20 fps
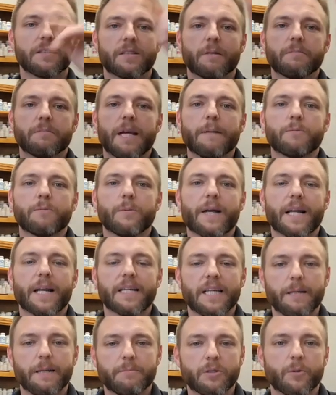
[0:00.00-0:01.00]
Sometimes we got to
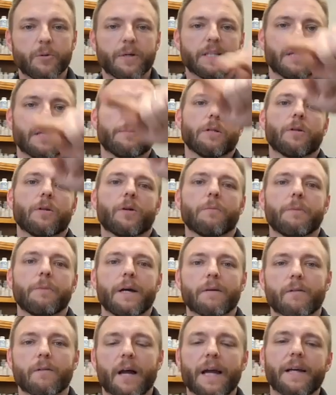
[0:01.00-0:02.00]
keep doing them a little
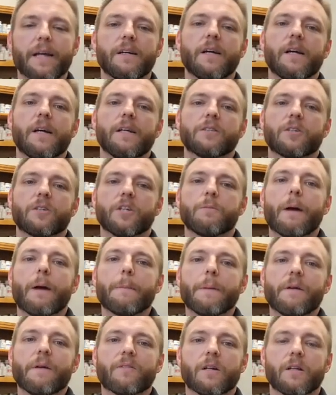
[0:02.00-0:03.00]
bit, right? So you
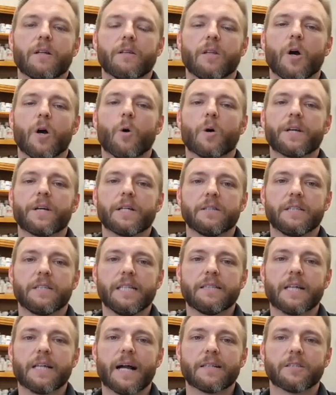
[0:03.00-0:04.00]
might be able to lower your
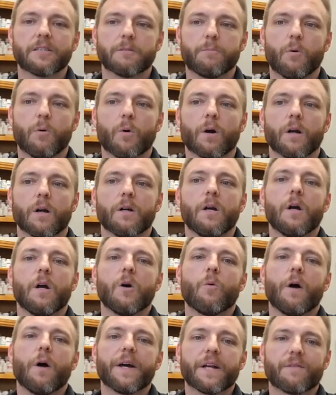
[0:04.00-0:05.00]
detox support
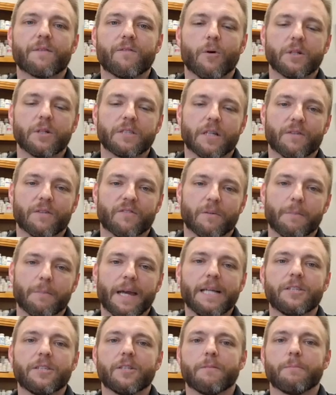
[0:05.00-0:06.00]
while you're focused on
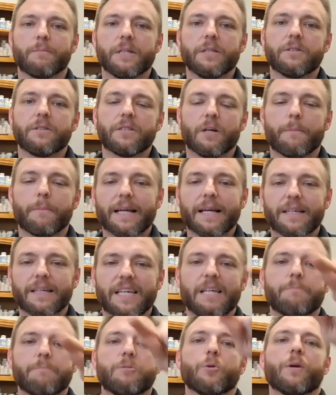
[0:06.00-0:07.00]
inflammation, but you still might
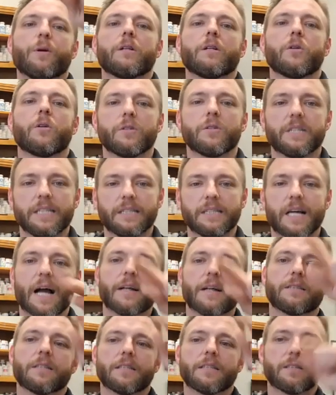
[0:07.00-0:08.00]
keep doing a little
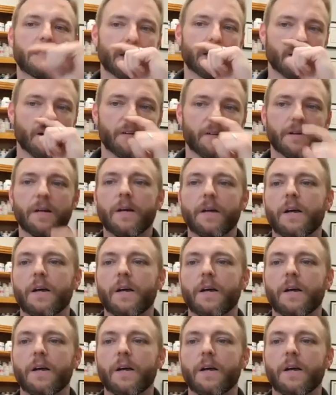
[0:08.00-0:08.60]
detox, etc.